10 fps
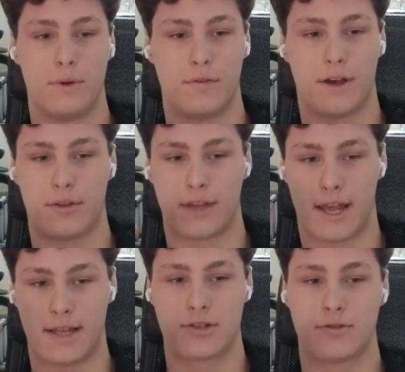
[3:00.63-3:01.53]
without the
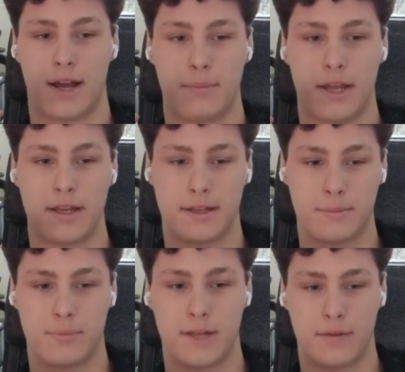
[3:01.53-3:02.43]
head strap that you
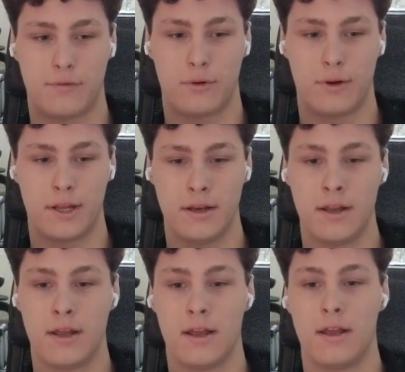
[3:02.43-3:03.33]
can get for it.
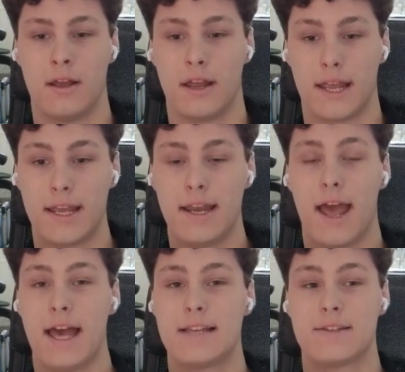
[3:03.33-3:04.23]
It
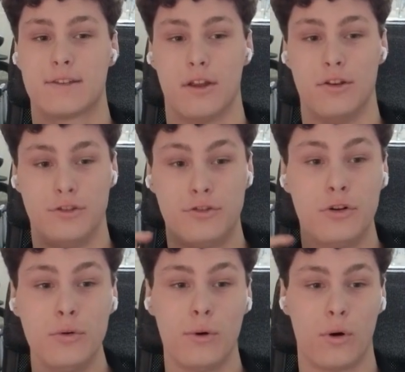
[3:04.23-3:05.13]
has
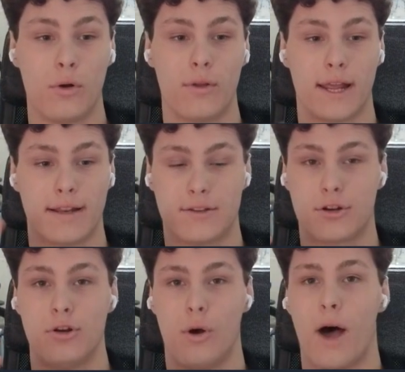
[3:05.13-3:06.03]
dual
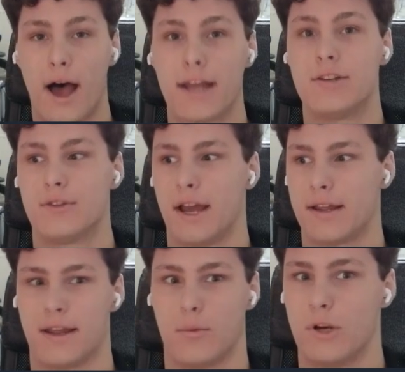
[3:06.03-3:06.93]
internal eye
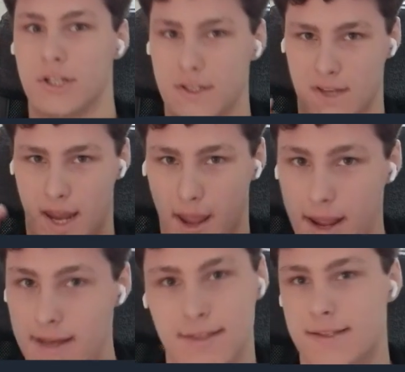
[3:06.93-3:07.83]
tracking, which is
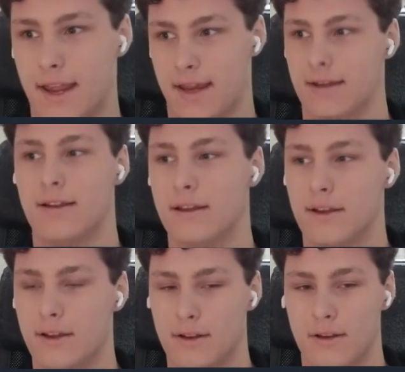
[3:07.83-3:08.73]
insane.
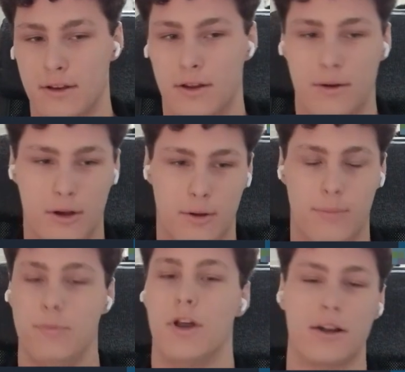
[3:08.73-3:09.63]

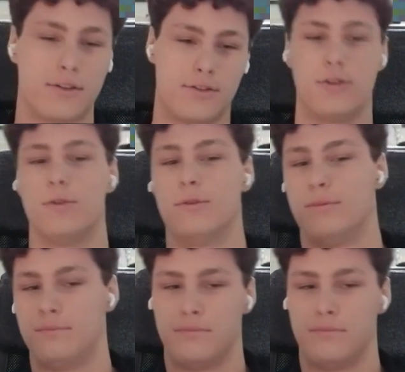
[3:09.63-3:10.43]
Not too